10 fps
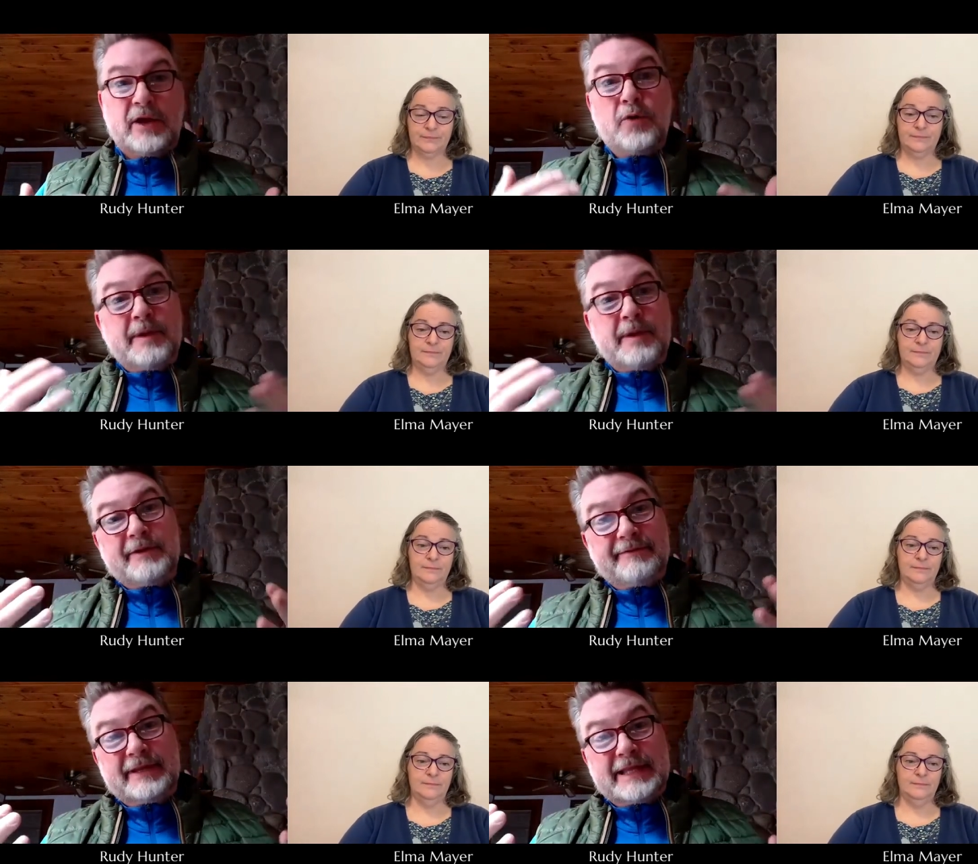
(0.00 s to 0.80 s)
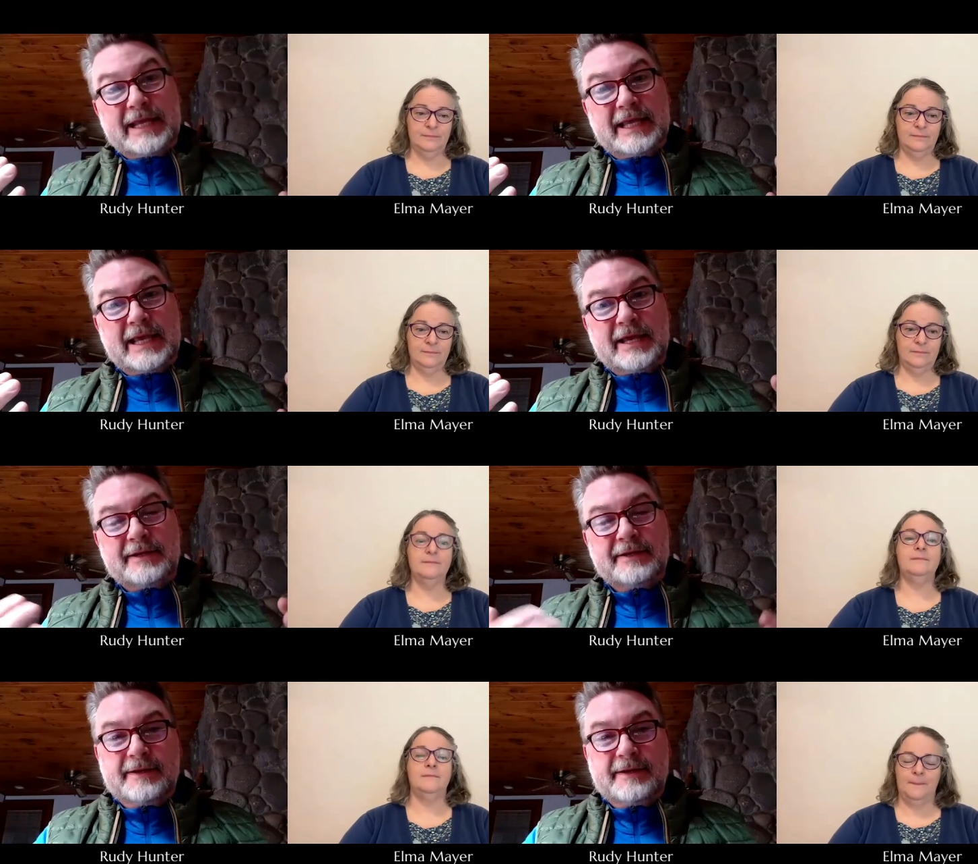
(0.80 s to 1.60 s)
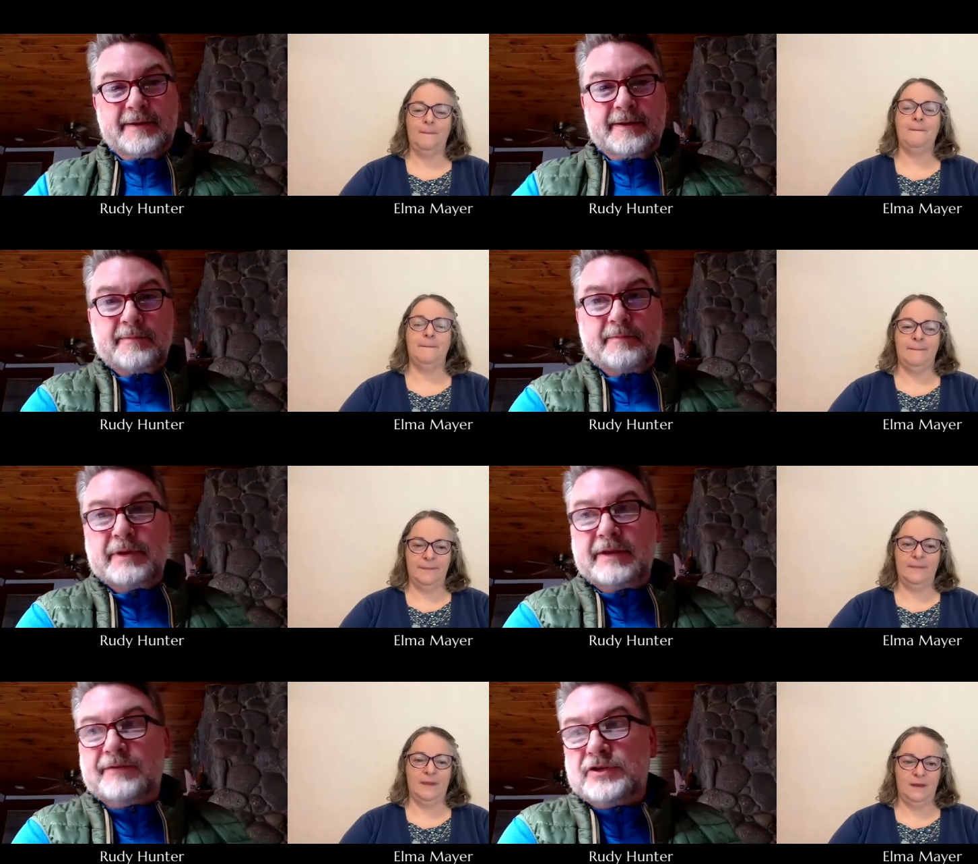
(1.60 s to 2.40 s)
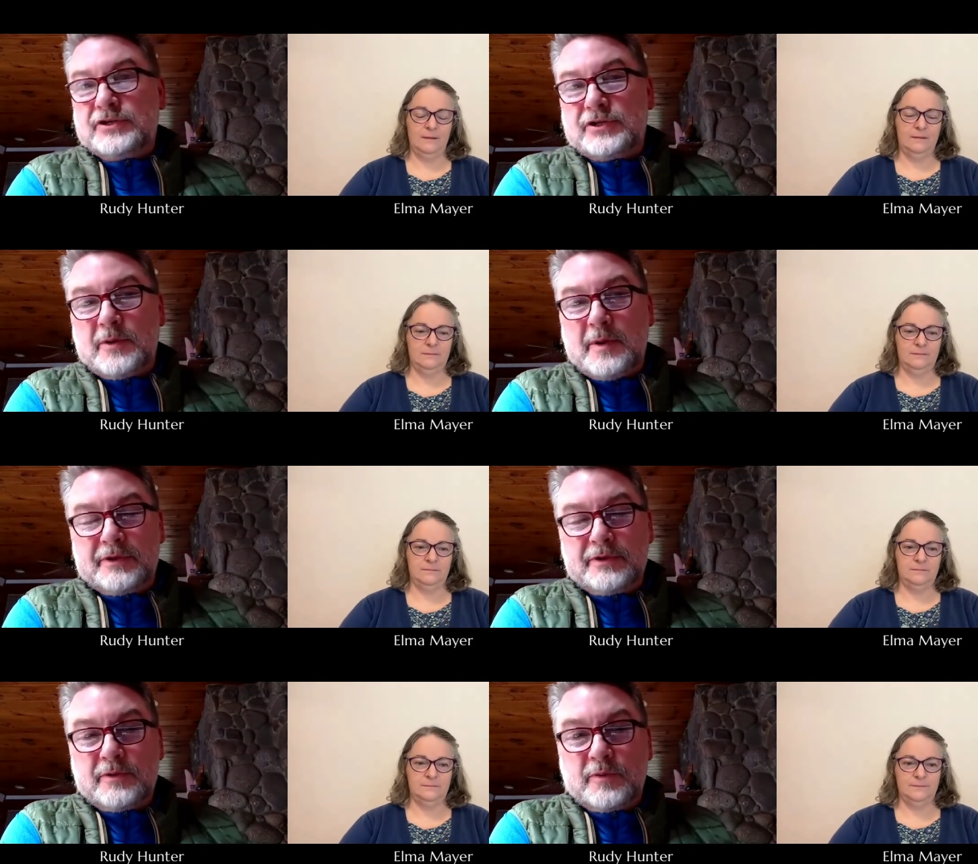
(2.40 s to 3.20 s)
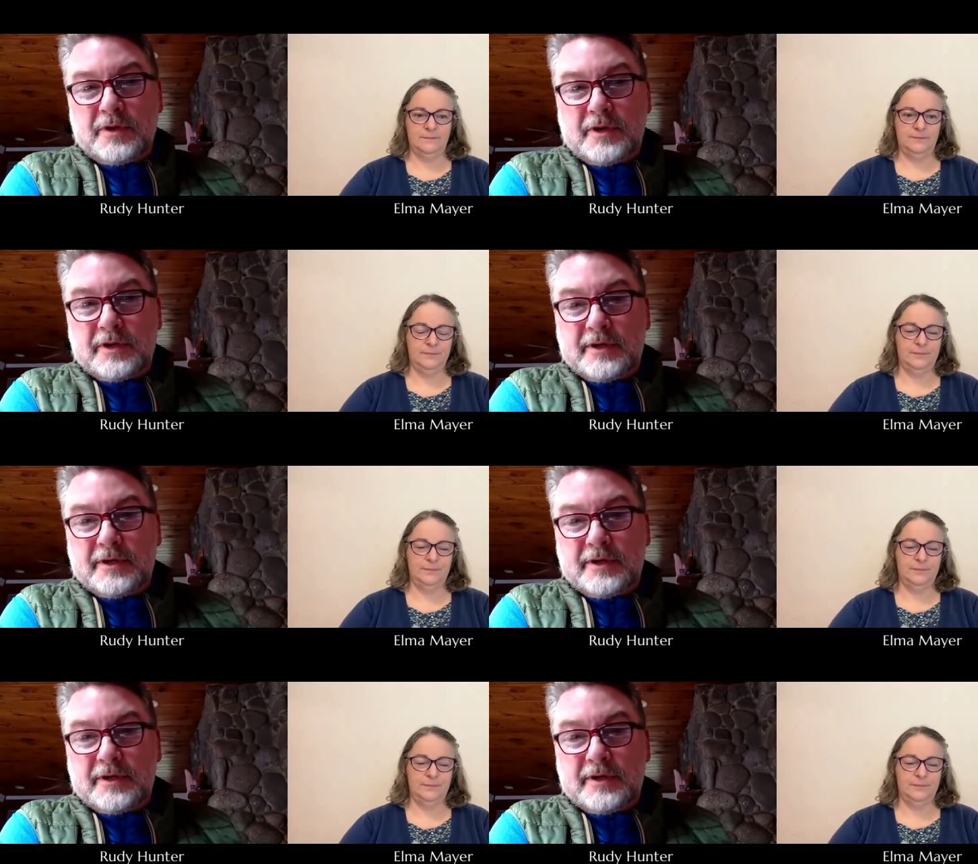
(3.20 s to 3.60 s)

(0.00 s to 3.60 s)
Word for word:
Speaker 1: Oh, maybe I'll feel that again. But if you just show up and do the work,